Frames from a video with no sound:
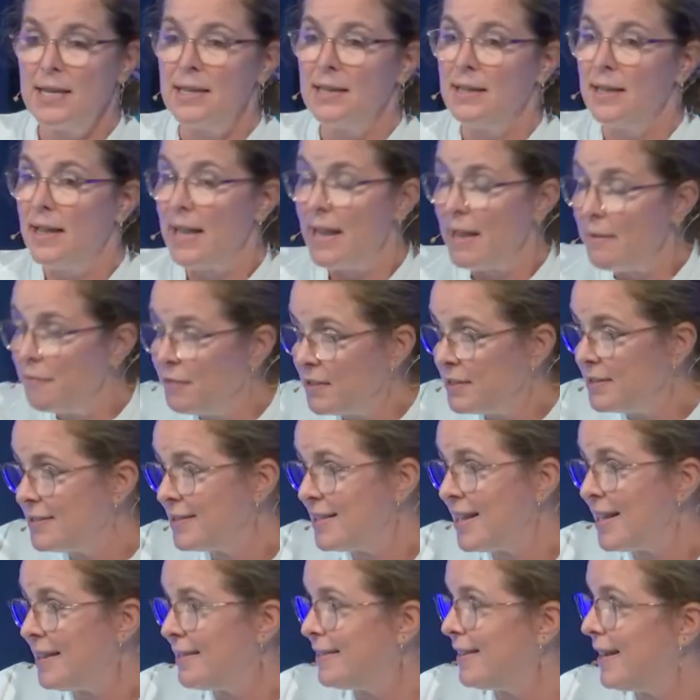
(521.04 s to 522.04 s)
Having
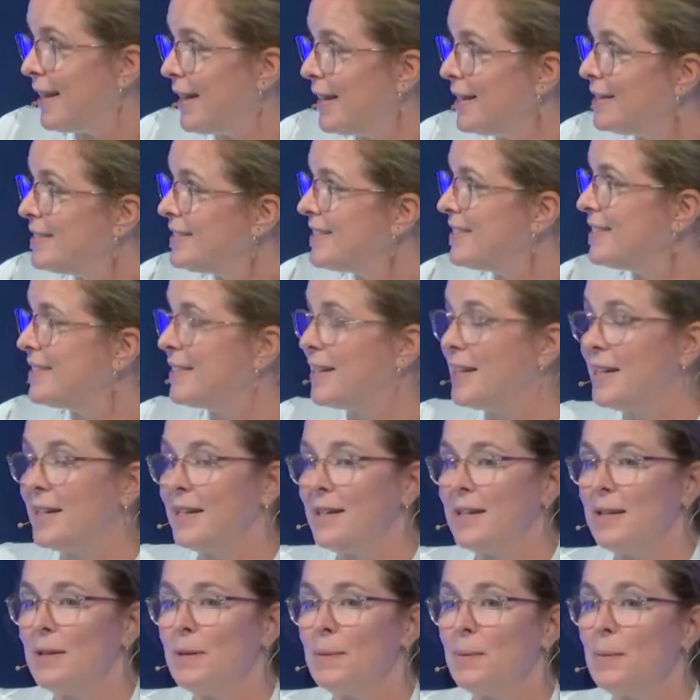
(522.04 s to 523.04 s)
said that,
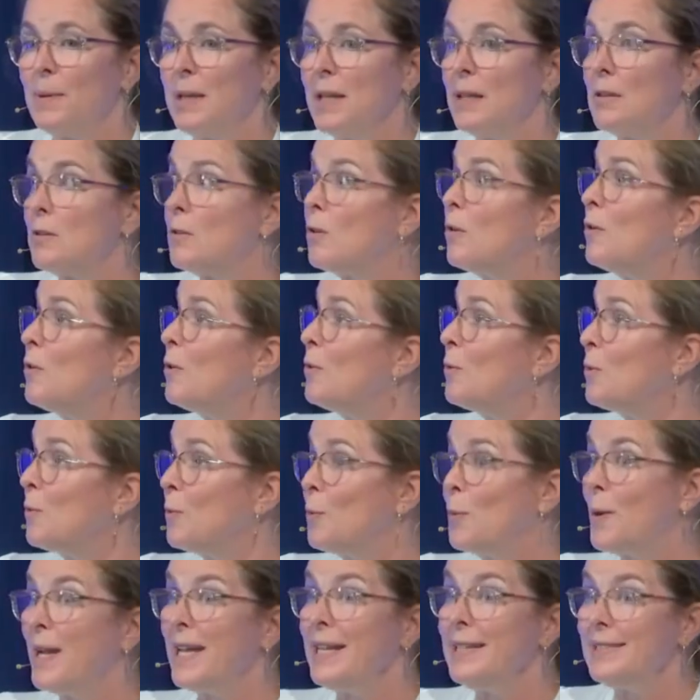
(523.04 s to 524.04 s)
we are all
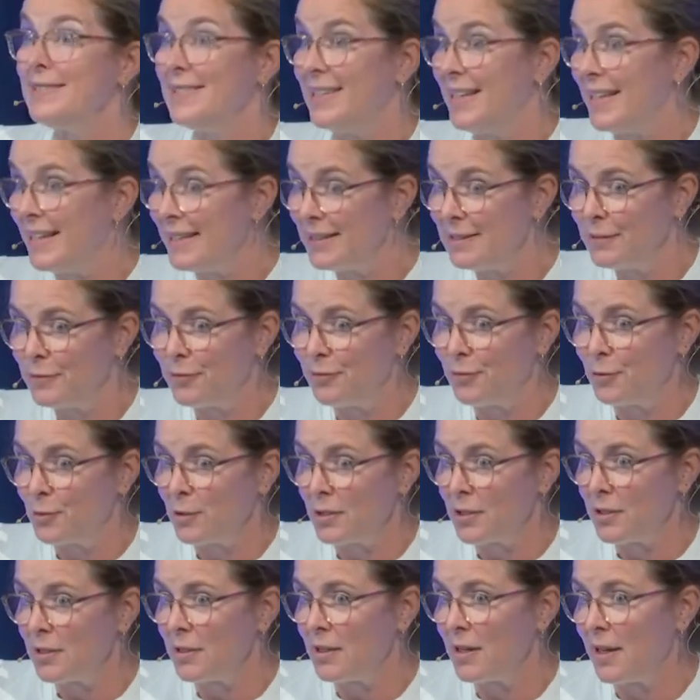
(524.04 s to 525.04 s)
waiting
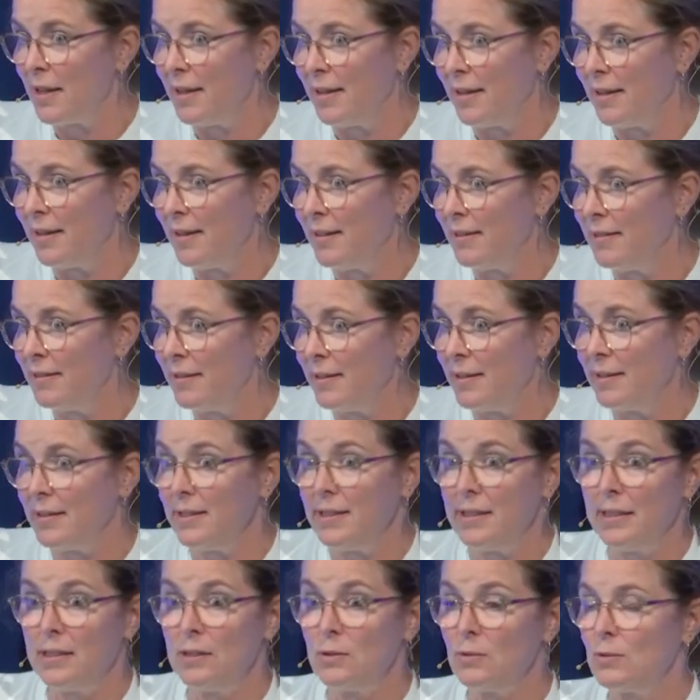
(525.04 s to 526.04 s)
for the
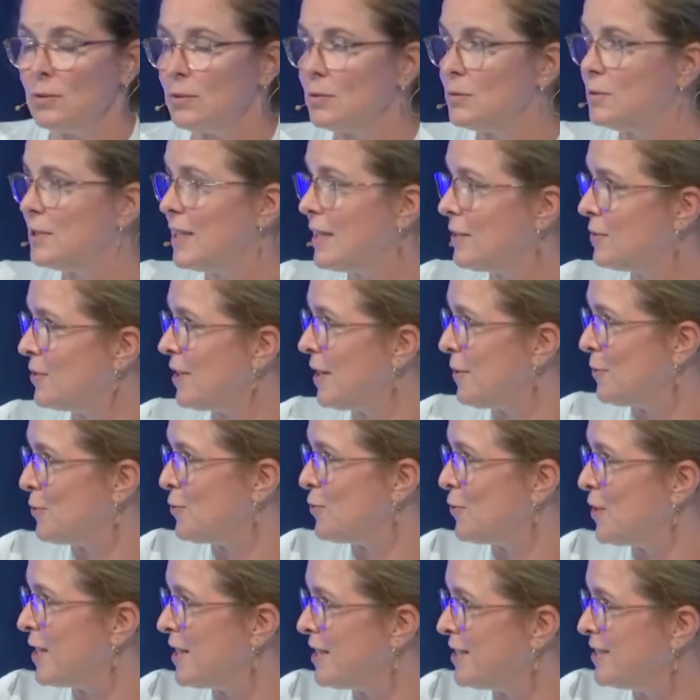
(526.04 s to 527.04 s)
EU Textile
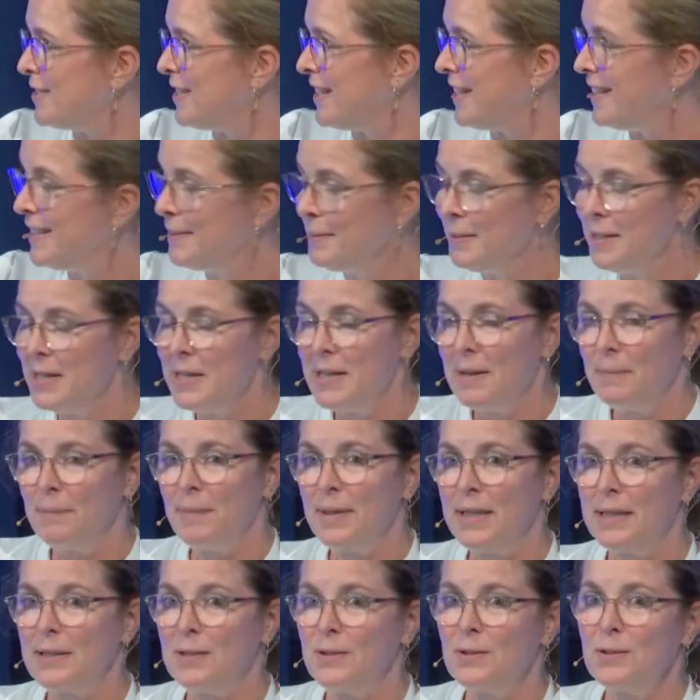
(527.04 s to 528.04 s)
Strategy
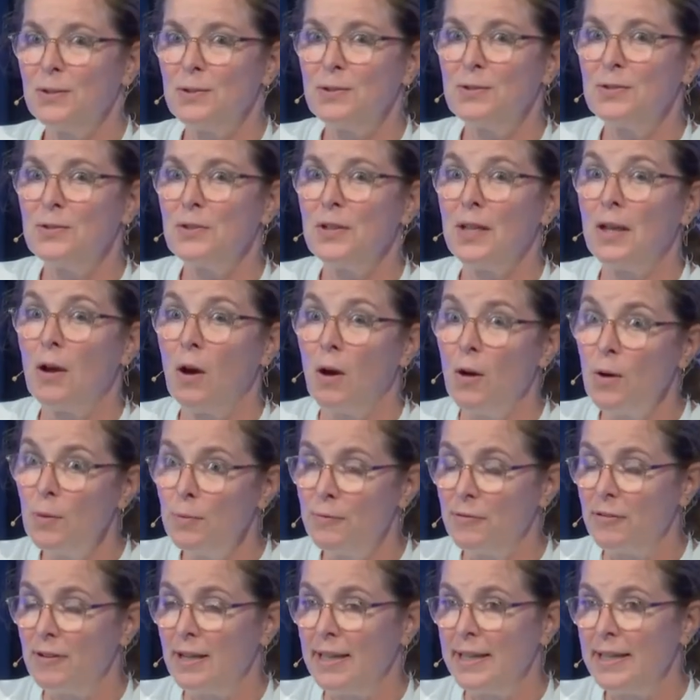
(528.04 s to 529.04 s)
because
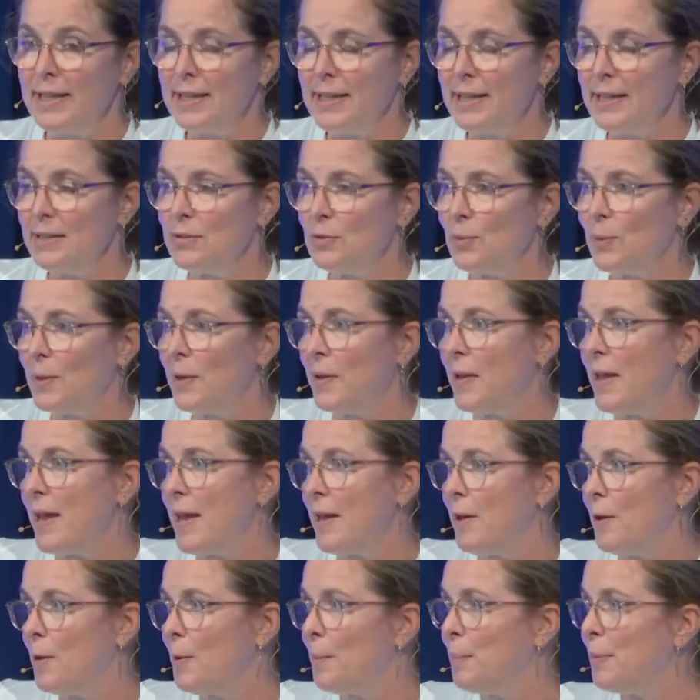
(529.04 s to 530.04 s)
hopefully it will
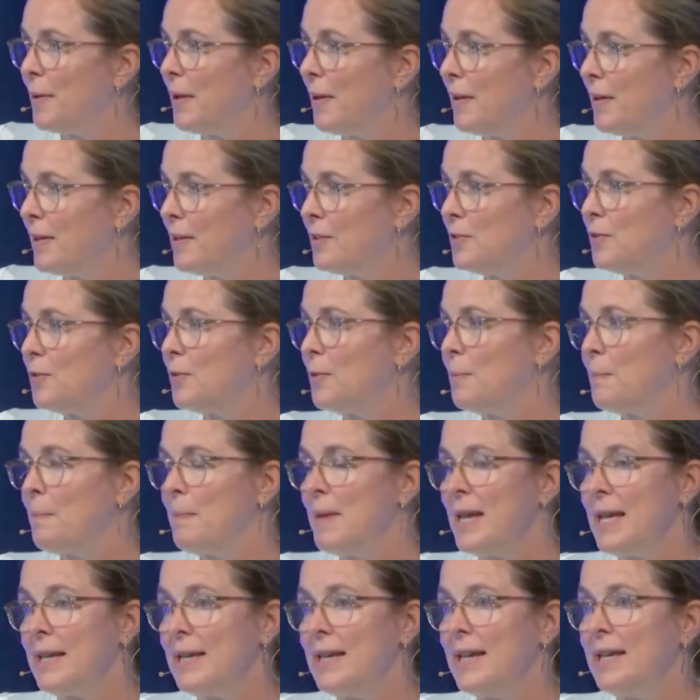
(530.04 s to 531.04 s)
help us
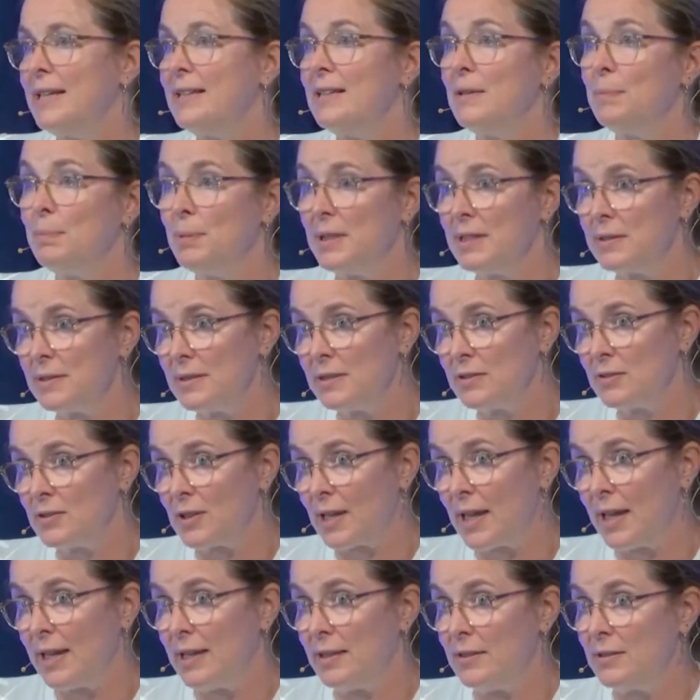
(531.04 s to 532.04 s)
making the business
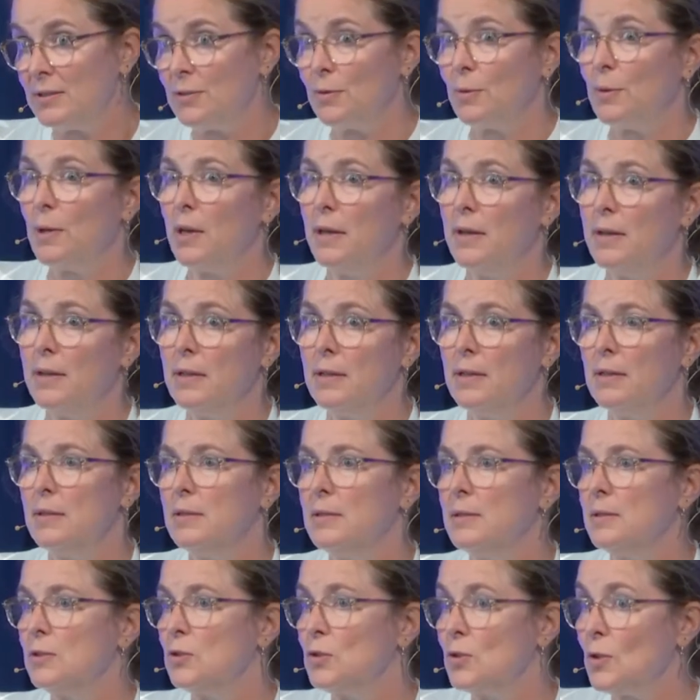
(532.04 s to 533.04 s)
case
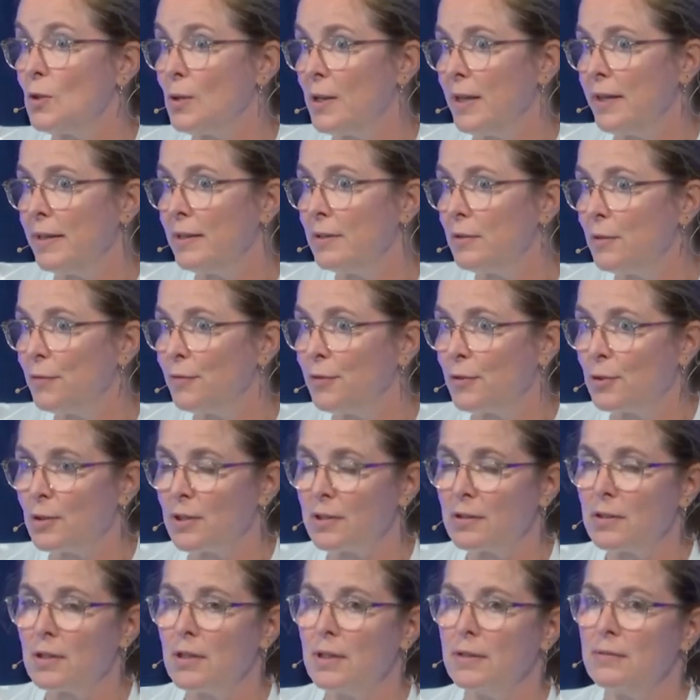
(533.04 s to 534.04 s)
solid
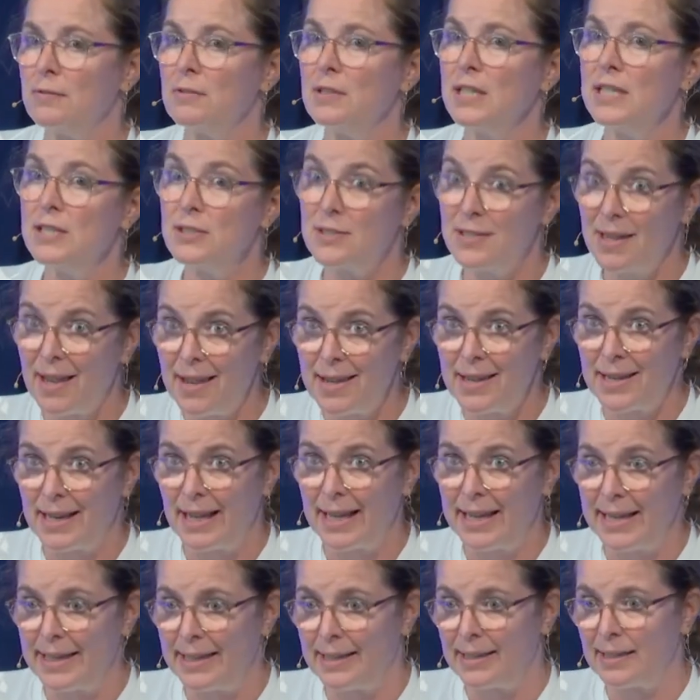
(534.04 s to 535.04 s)
for
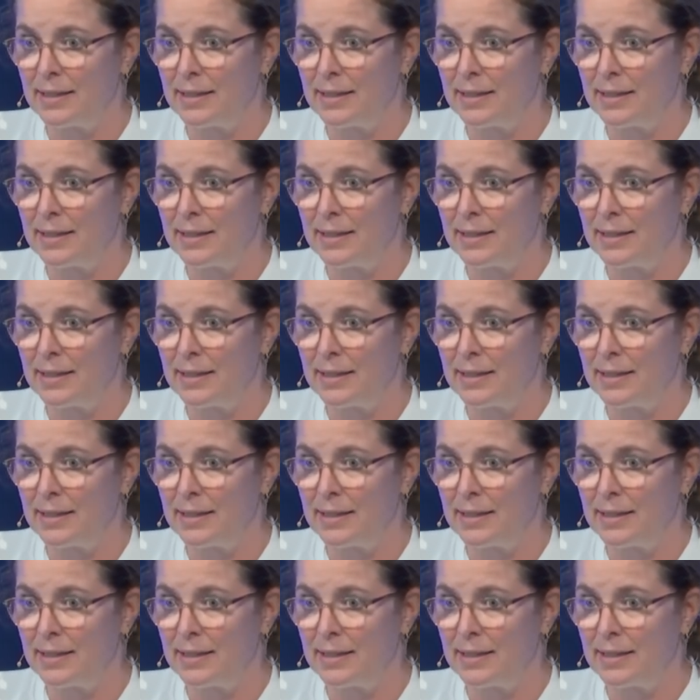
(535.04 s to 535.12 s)
recycling